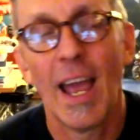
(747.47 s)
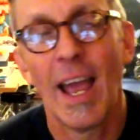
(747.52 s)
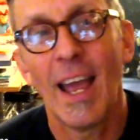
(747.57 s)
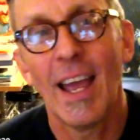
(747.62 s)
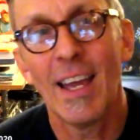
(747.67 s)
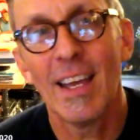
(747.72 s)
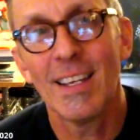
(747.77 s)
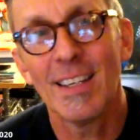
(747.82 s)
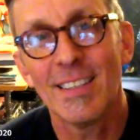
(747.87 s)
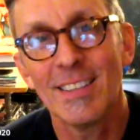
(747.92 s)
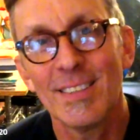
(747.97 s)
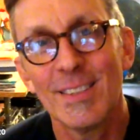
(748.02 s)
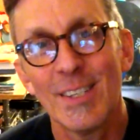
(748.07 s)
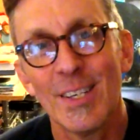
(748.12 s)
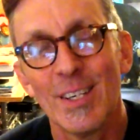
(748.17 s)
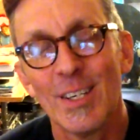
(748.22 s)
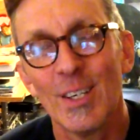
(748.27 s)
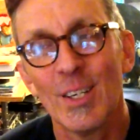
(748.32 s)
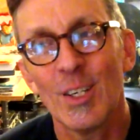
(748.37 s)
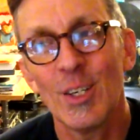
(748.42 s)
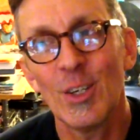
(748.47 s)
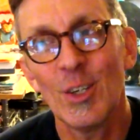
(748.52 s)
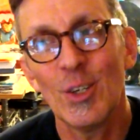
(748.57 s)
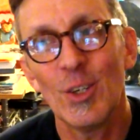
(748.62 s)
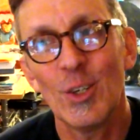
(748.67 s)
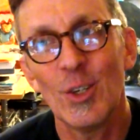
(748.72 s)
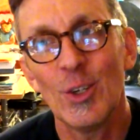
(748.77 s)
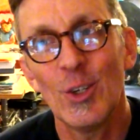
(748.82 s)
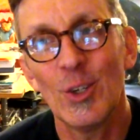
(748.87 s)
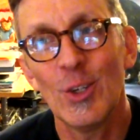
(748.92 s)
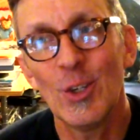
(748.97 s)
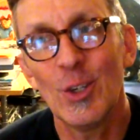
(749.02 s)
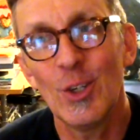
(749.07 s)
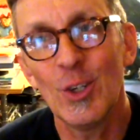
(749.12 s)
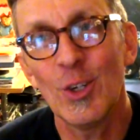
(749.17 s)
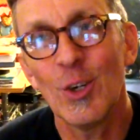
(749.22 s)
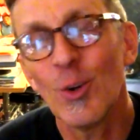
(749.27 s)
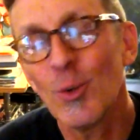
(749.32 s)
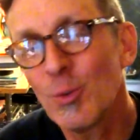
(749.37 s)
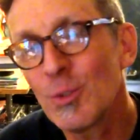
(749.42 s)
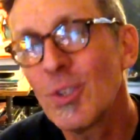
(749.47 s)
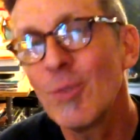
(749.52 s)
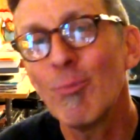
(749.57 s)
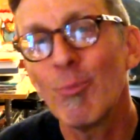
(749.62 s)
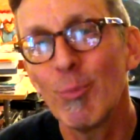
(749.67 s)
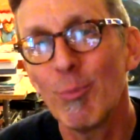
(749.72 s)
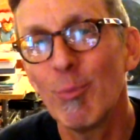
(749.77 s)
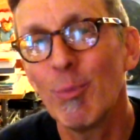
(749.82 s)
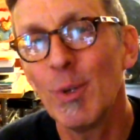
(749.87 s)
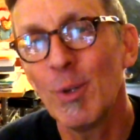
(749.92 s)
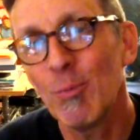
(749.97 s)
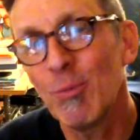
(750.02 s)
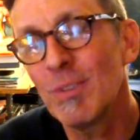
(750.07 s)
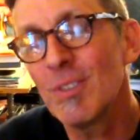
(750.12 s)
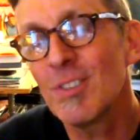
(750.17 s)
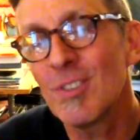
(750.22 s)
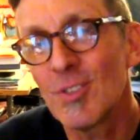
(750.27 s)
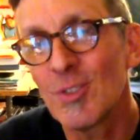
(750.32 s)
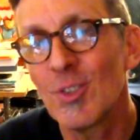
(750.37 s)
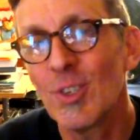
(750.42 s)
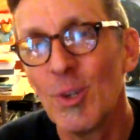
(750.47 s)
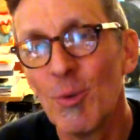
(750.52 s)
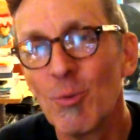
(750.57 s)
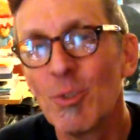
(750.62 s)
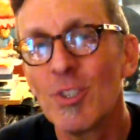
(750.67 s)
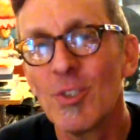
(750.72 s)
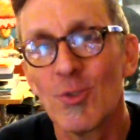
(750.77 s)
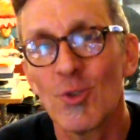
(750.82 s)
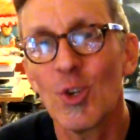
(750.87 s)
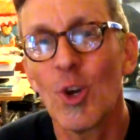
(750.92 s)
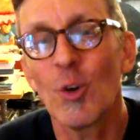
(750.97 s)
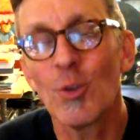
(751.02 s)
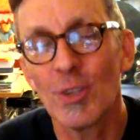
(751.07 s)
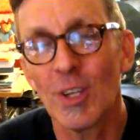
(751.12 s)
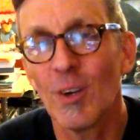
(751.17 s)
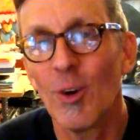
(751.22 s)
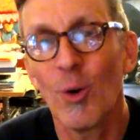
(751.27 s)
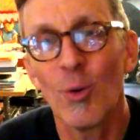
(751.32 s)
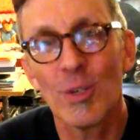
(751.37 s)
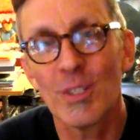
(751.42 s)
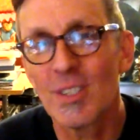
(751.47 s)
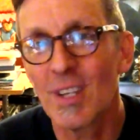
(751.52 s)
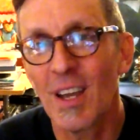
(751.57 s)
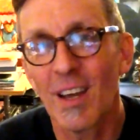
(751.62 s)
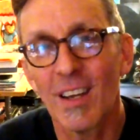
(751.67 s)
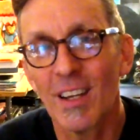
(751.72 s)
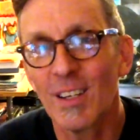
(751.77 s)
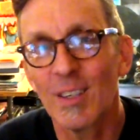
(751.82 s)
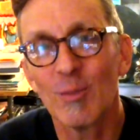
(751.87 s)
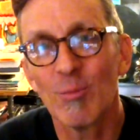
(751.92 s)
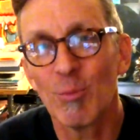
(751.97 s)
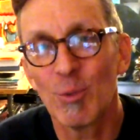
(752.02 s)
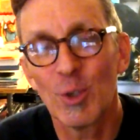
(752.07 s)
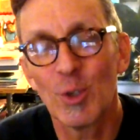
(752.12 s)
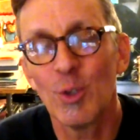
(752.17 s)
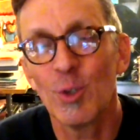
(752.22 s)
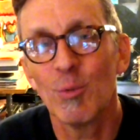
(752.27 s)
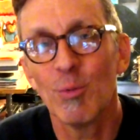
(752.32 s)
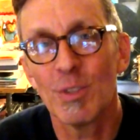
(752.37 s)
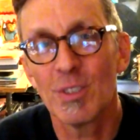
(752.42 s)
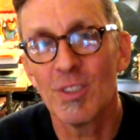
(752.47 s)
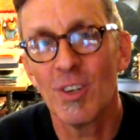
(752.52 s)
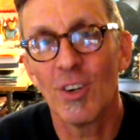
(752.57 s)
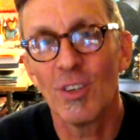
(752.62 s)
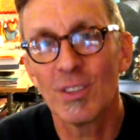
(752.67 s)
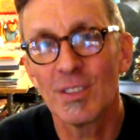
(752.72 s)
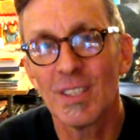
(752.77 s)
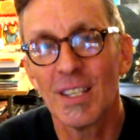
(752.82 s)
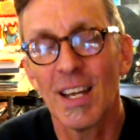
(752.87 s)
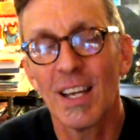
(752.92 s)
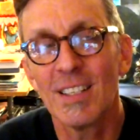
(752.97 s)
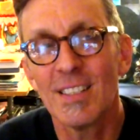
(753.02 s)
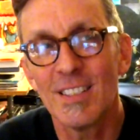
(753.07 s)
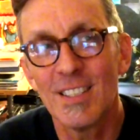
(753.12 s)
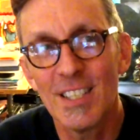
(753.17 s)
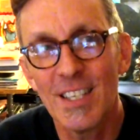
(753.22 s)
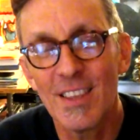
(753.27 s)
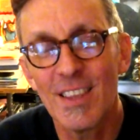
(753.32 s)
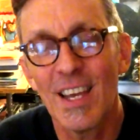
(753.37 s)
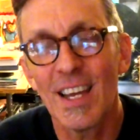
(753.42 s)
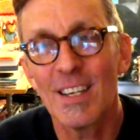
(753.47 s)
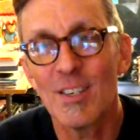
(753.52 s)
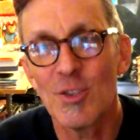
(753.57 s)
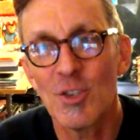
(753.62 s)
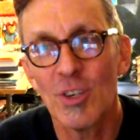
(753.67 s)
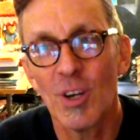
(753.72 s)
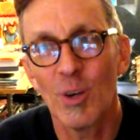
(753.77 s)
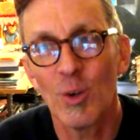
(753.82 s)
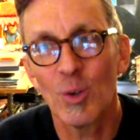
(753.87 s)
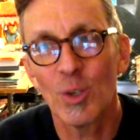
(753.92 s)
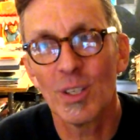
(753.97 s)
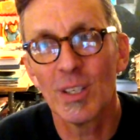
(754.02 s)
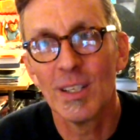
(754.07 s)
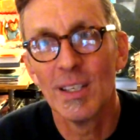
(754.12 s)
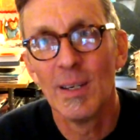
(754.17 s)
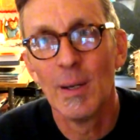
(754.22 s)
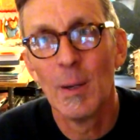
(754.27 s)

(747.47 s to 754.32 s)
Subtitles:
And it was a joke that always got a good result. And I did that joke